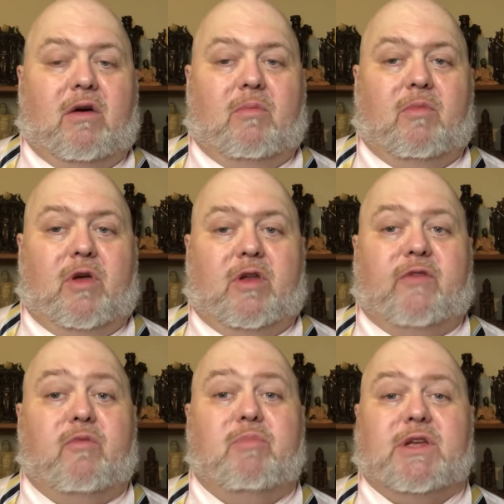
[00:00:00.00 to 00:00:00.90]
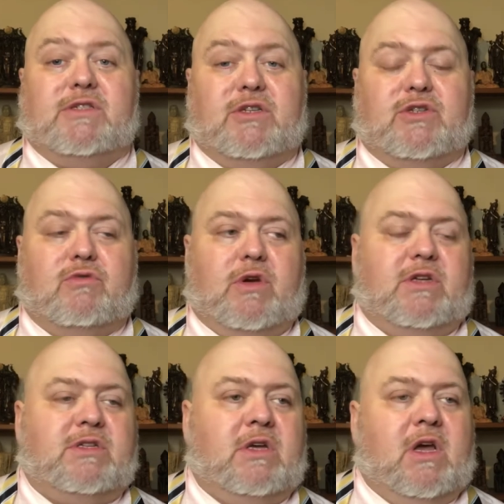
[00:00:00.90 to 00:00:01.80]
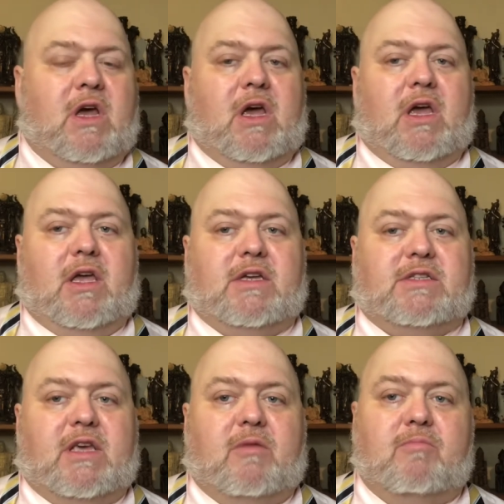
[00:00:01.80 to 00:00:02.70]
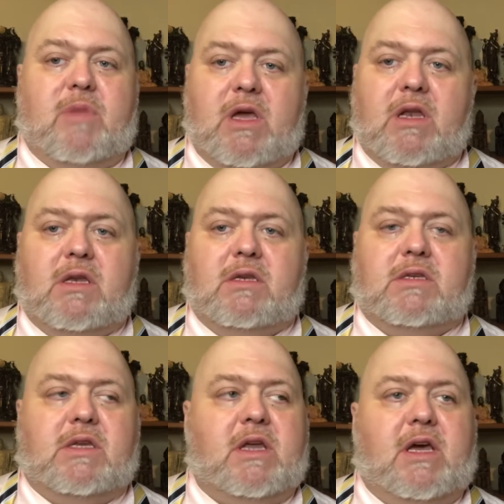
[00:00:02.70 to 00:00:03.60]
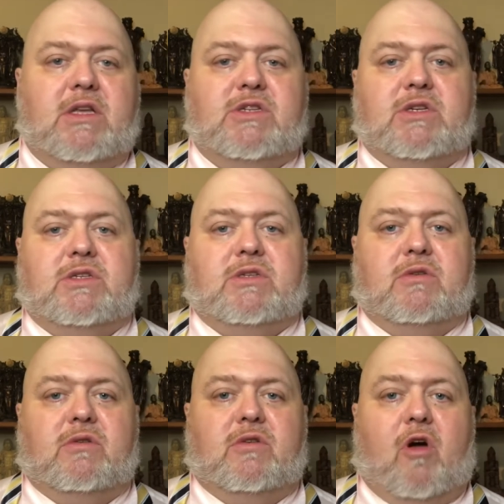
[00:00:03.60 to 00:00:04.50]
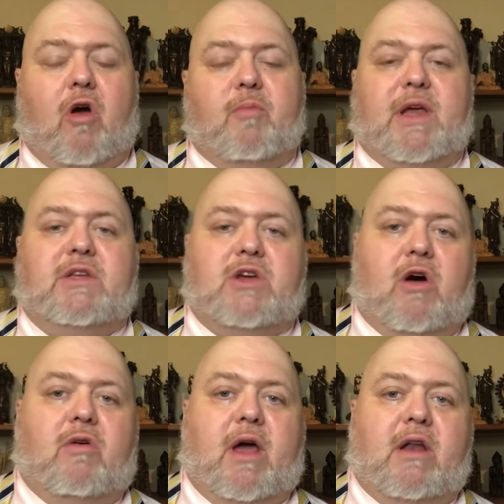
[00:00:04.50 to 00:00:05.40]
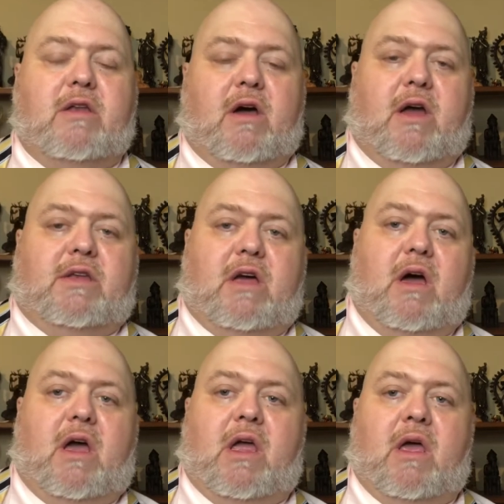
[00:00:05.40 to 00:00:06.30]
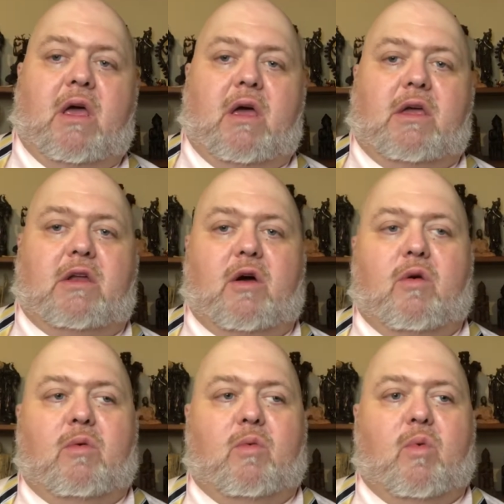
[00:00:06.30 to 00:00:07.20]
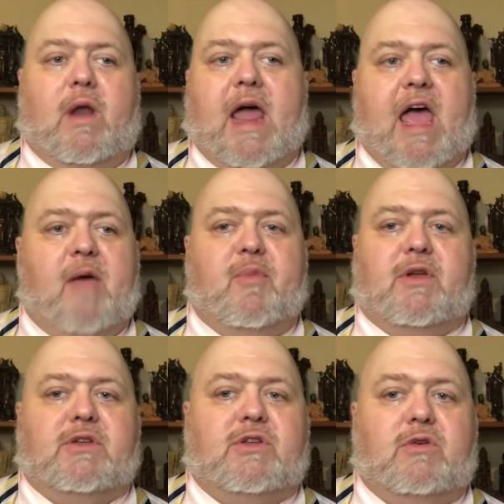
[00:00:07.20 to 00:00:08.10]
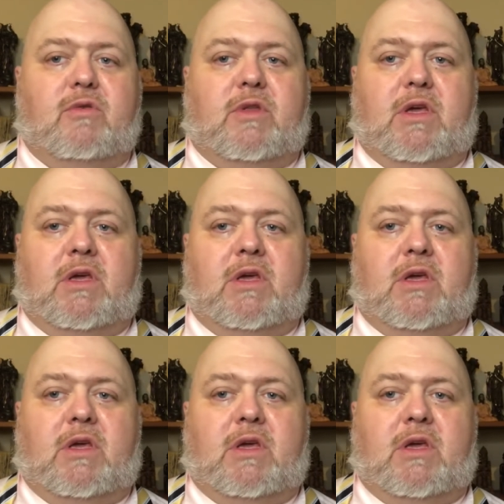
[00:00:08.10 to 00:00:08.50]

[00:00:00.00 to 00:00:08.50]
even business dress, is that men today just aren't being taught how to tie a tie. What happened to the